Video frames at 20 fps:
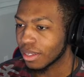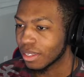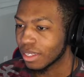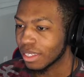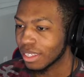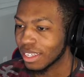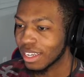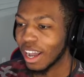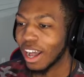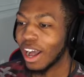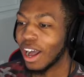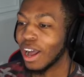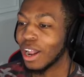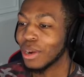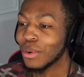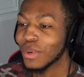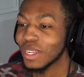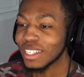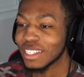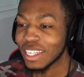He
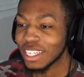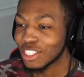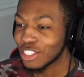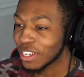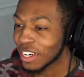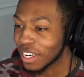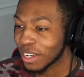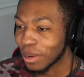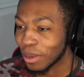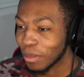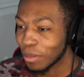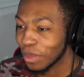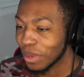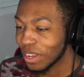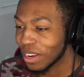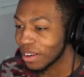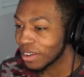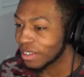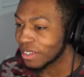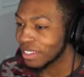always a try
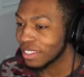comparing